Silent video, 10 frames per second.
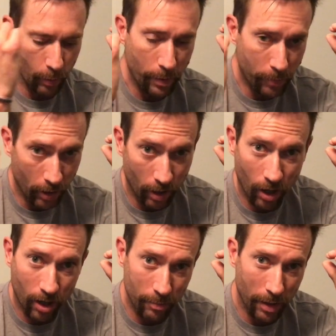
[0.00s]
we put our
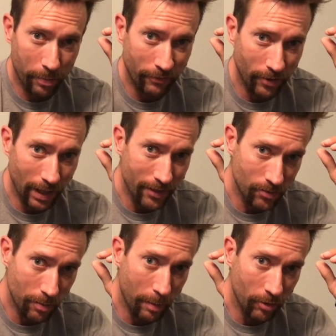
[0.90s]
arm up, if you guys
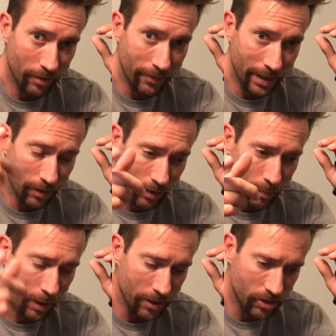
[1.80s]
remember in the video, and I'll
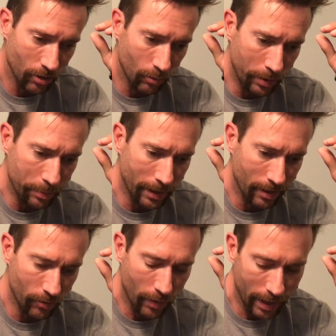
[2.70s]
probably show a replay
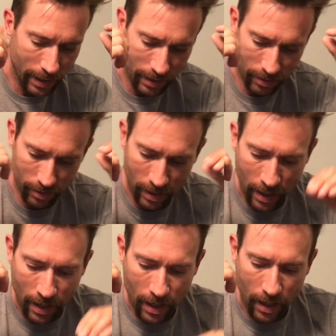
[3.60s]
of it right here,
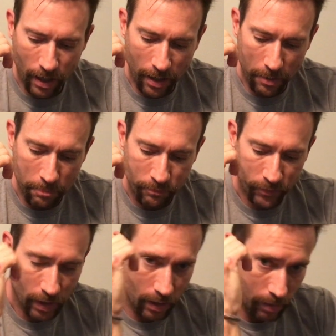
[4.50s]

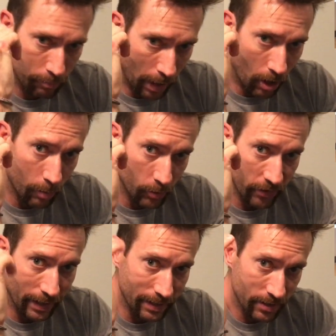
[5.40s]
my arm was
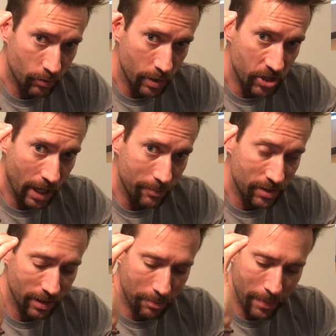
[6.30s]
like this when James
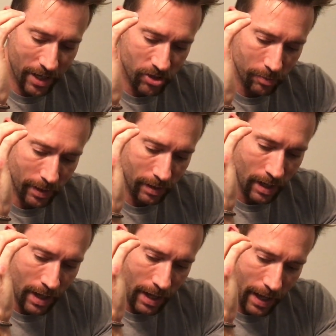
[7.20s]
did the measurement,
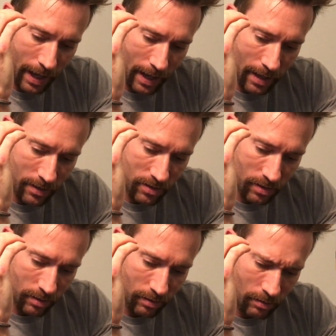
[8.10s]
and
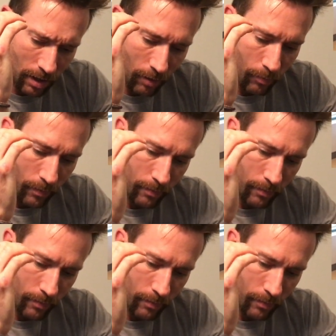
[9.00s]
you know,